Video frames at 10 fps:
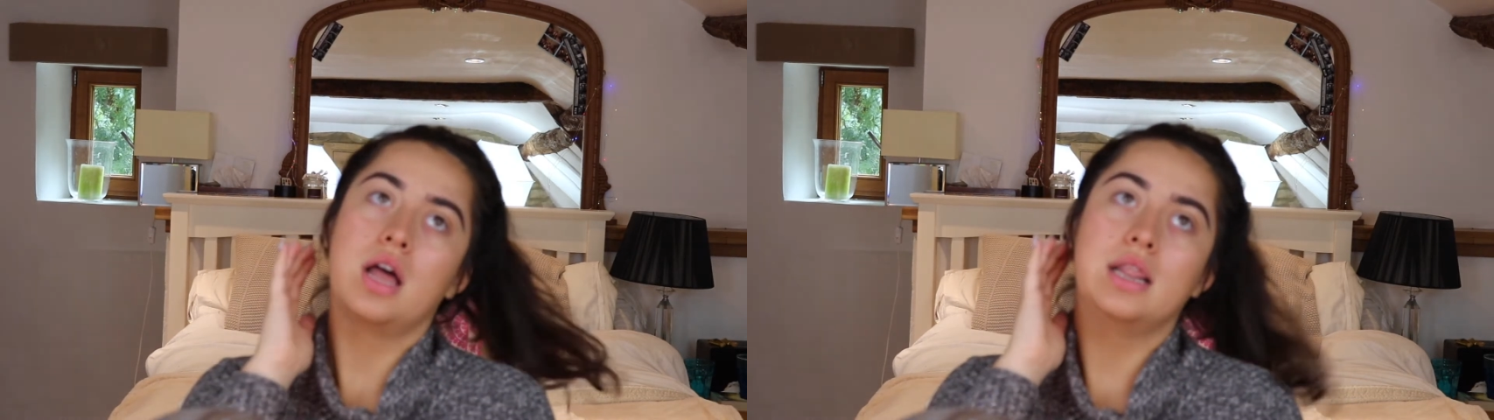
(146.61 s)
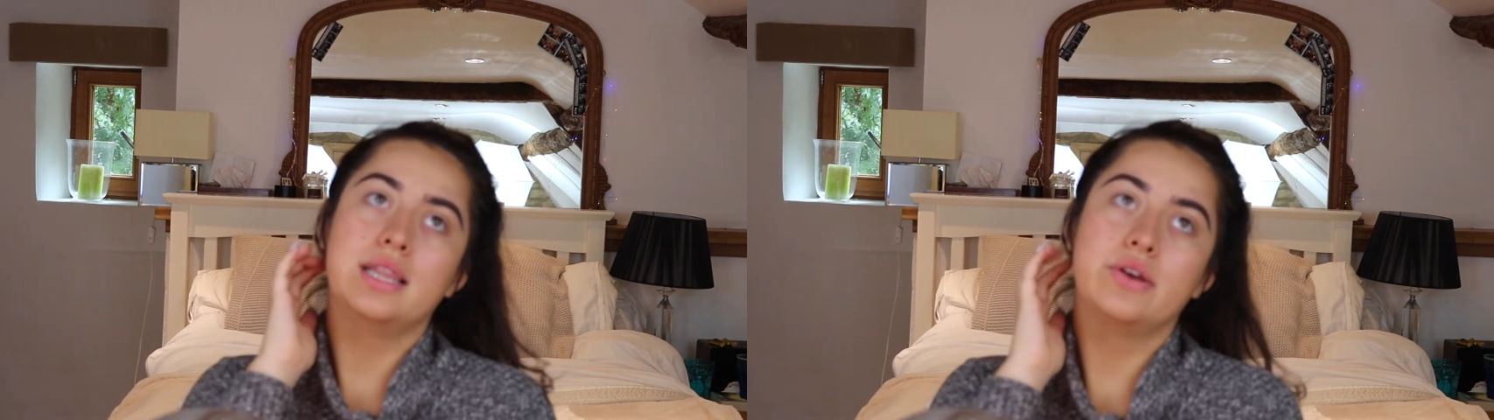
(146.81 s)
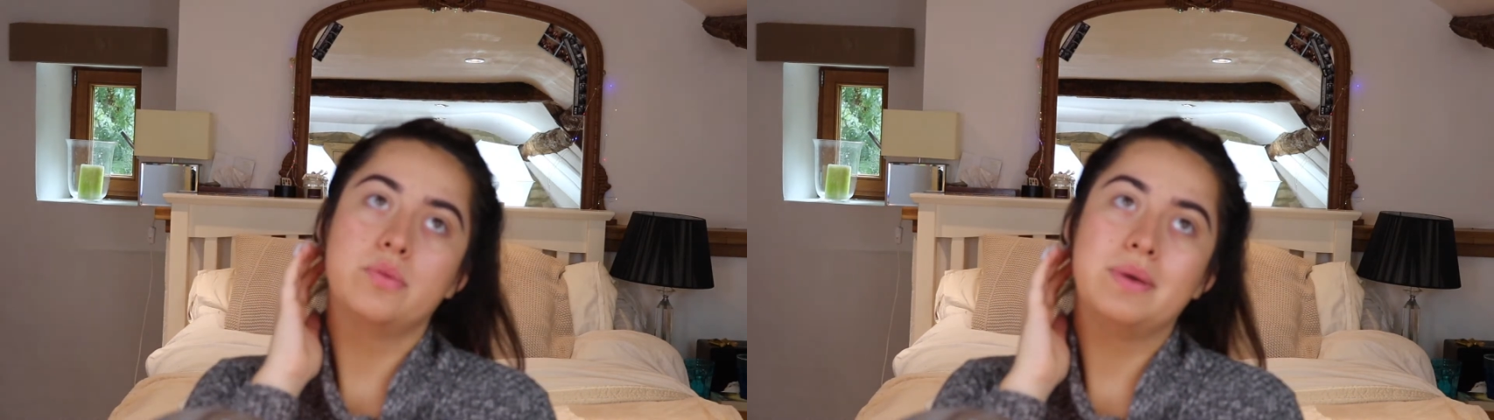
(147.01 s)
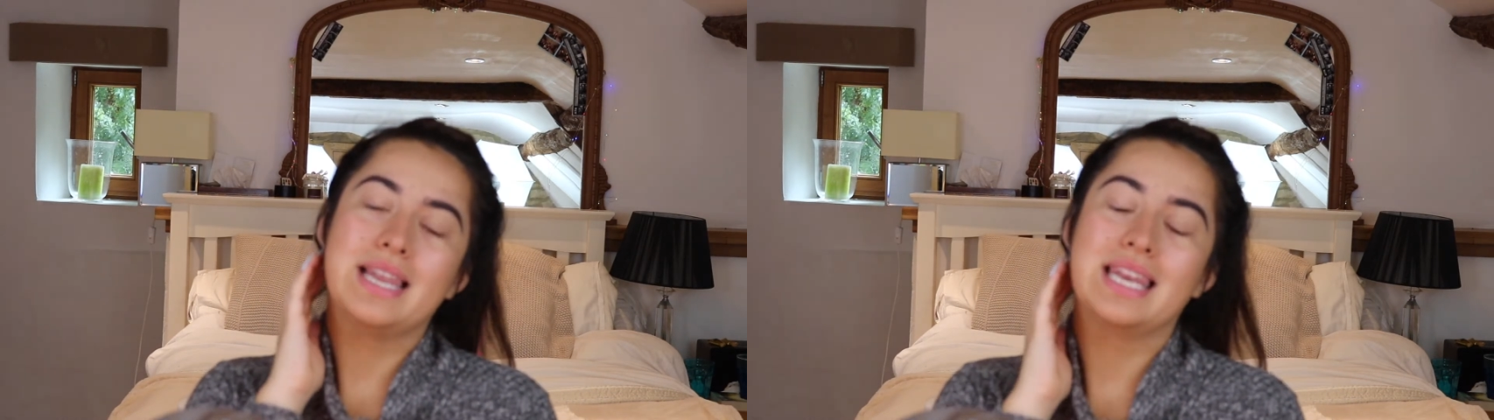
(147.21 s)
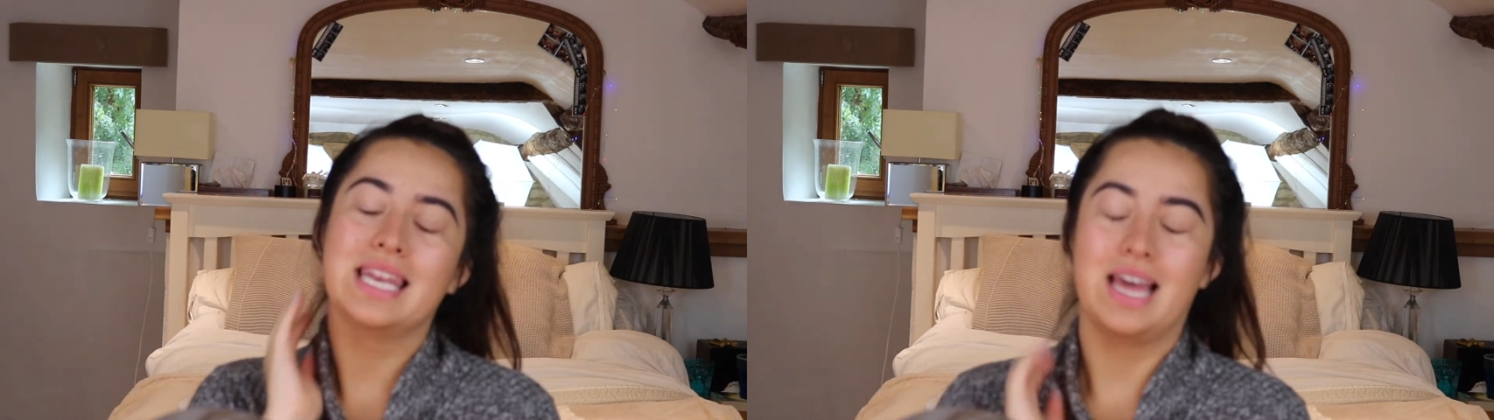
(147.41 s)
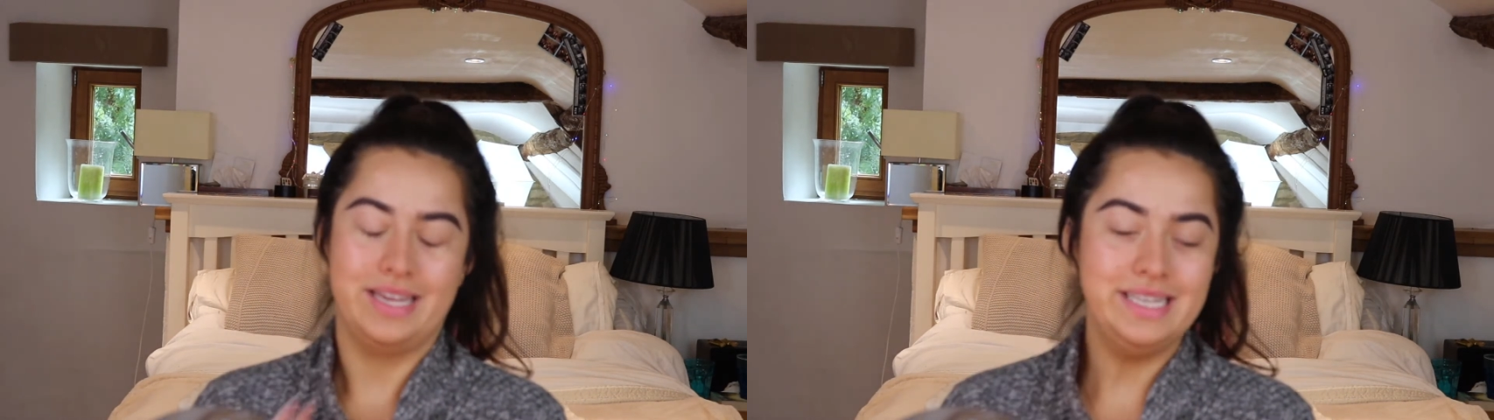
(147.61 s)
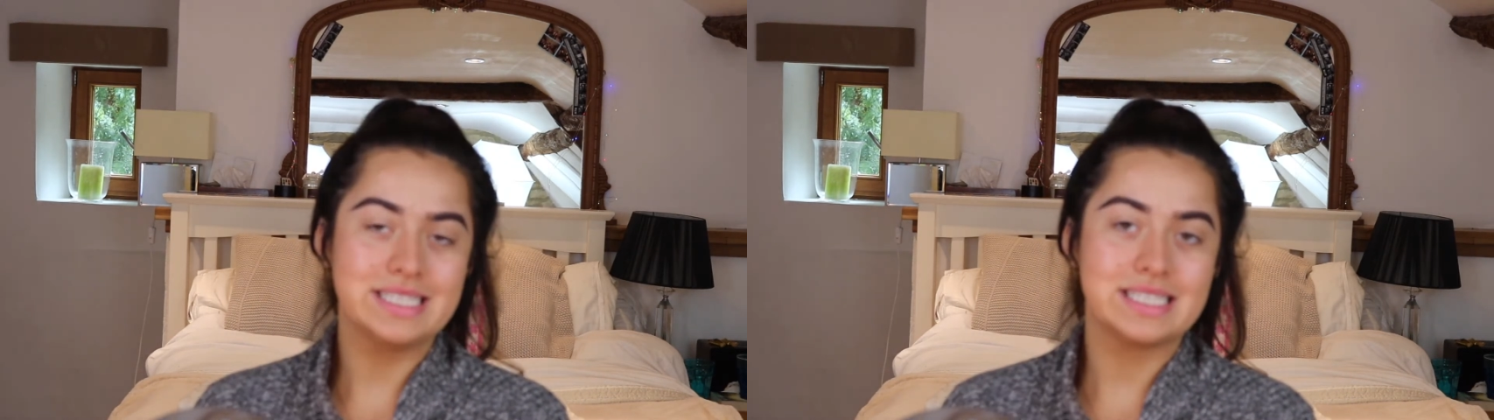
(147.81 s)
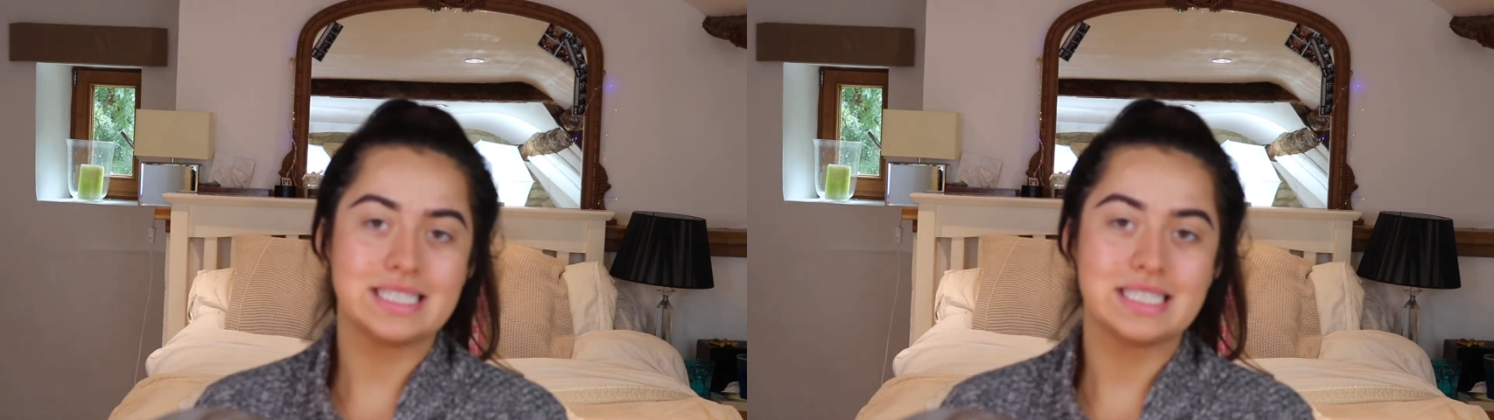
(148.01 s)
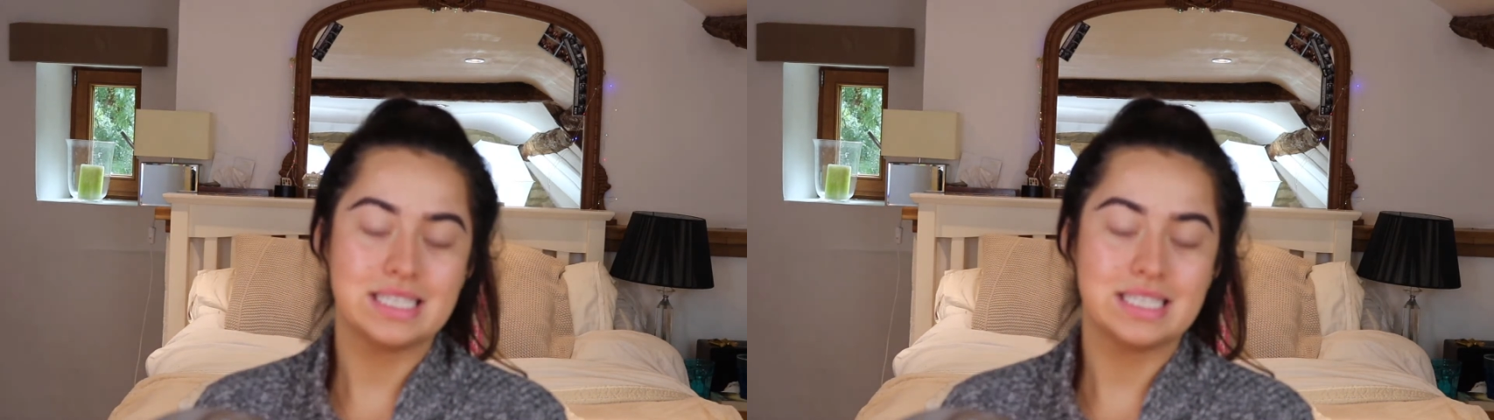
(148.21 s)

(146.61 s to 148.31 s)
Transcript: a little bit light.